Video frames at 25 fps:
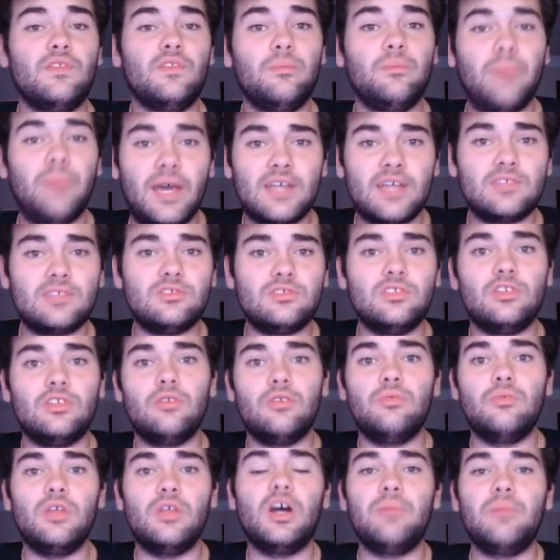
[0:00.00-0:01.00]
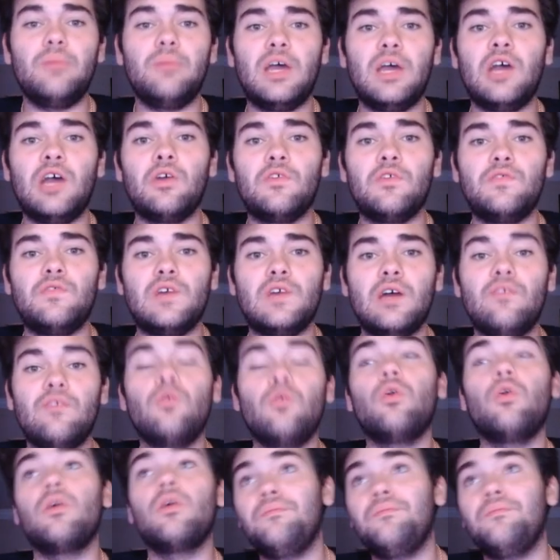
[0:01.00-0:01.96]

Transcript: the best, non-Power 5, or